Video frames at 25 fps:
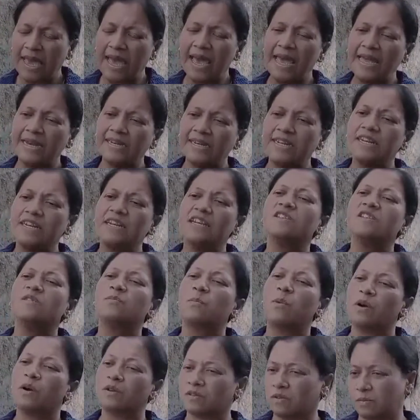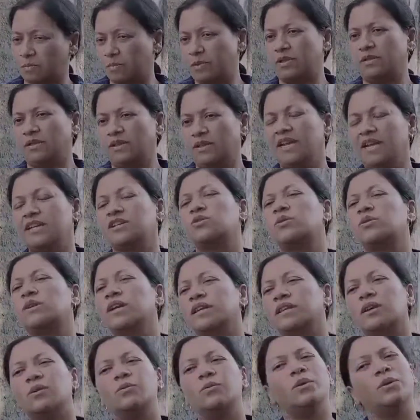and it is possible, and
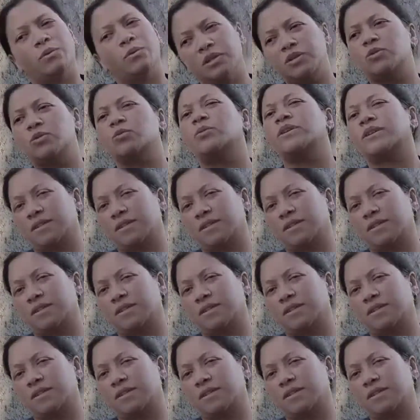together we will do it.